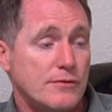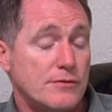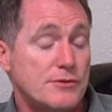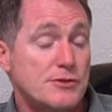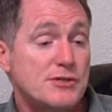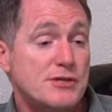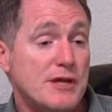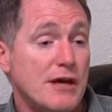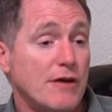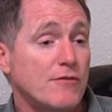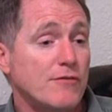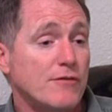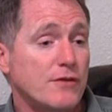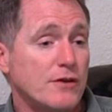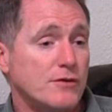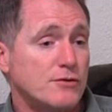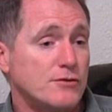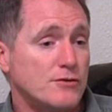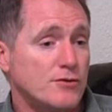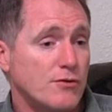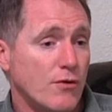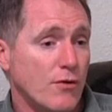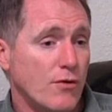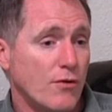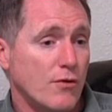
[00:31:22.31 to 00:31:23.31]
self
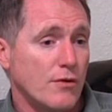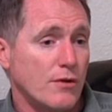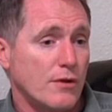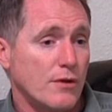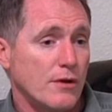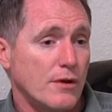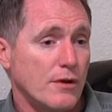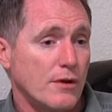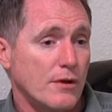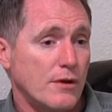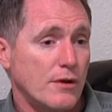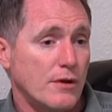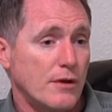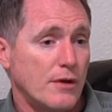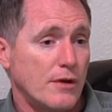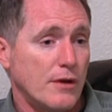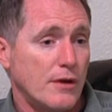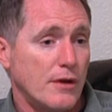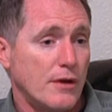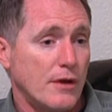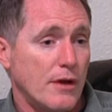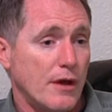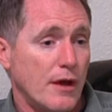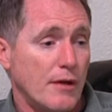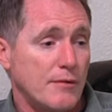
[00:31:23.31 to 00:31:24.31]
control.
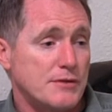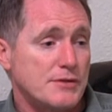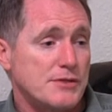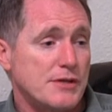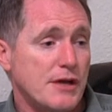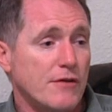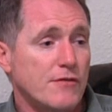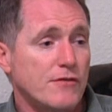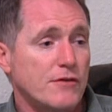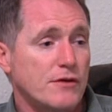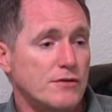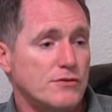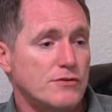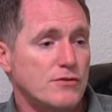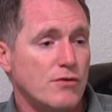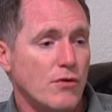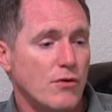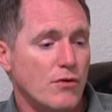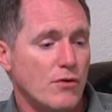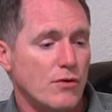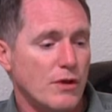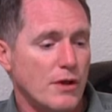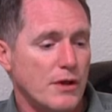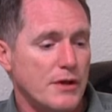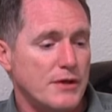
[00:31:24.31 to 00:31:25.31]
I mean, self
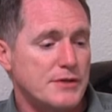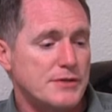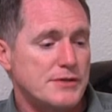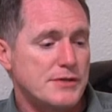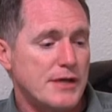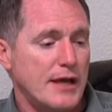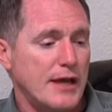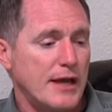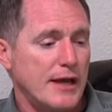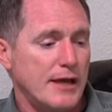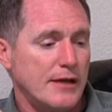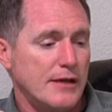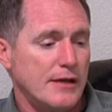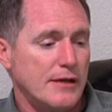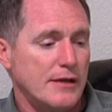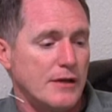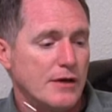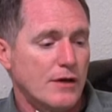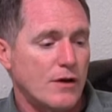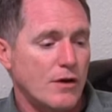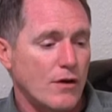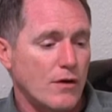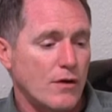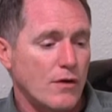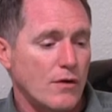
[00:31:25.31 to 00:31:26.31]
control is a
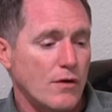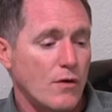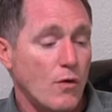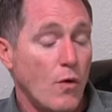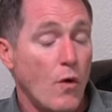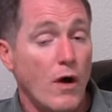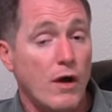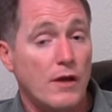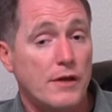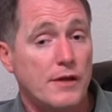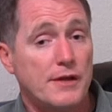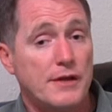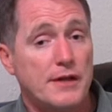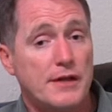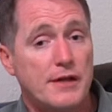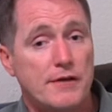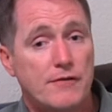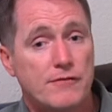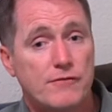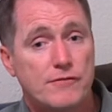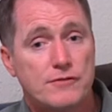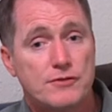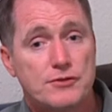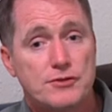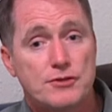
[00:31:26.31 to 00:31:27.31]
quality
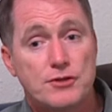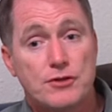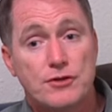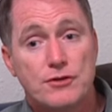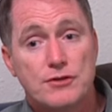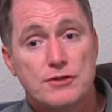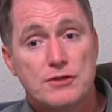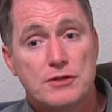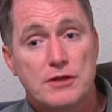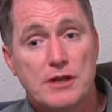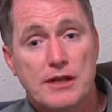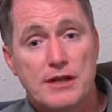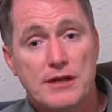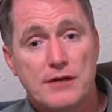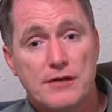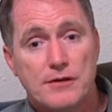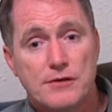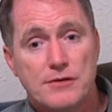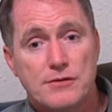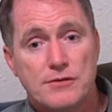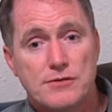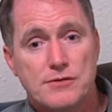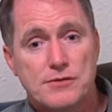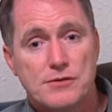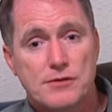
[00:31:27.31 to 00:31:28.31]
of church
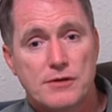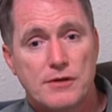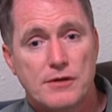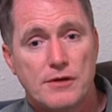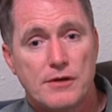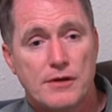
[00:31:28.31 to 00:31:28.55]
leaders.